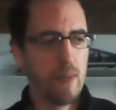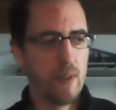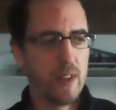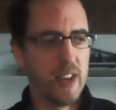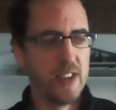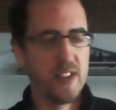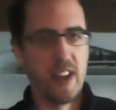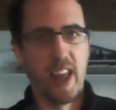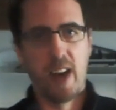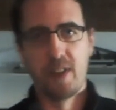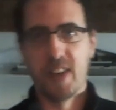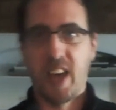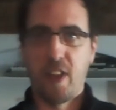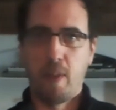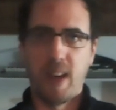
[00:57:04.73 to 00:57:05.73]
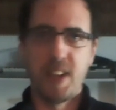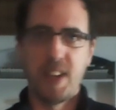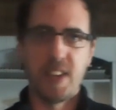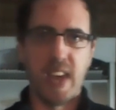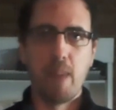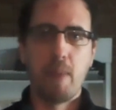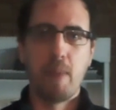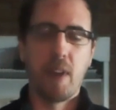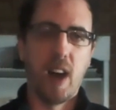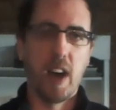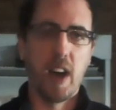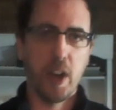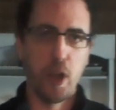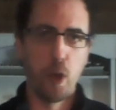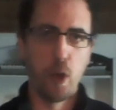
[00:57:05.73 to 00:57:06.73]
not held together by tape and
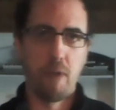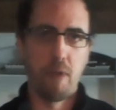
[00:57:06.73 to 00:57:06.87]
hot glue.